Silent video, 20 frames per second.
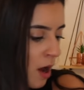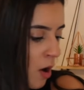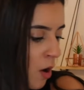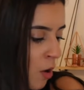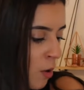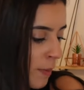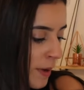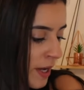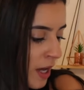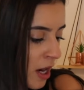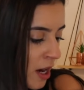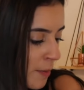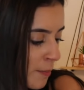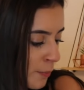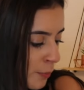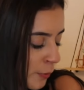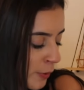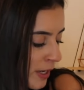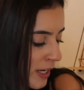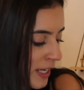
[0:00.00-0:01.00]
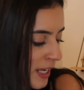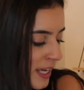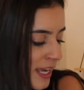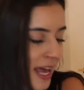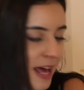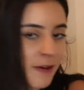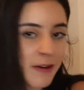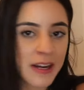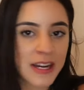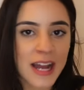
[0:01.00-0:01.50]
Oh my God, I'm breaking
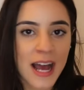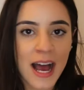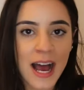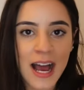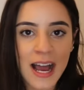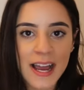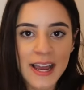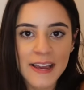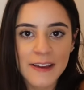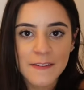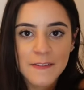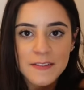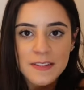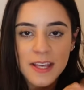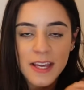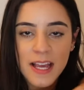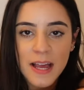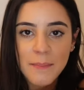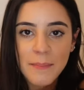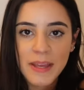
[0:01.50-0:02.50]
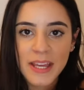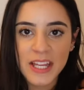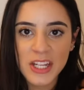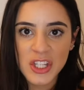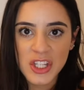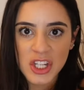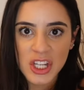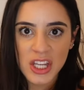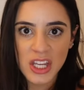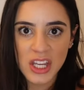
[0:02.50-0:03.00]
out in hives. Like, I'm
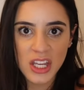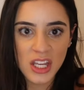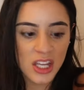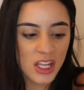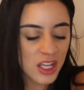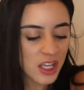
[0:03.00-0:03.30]
itchy.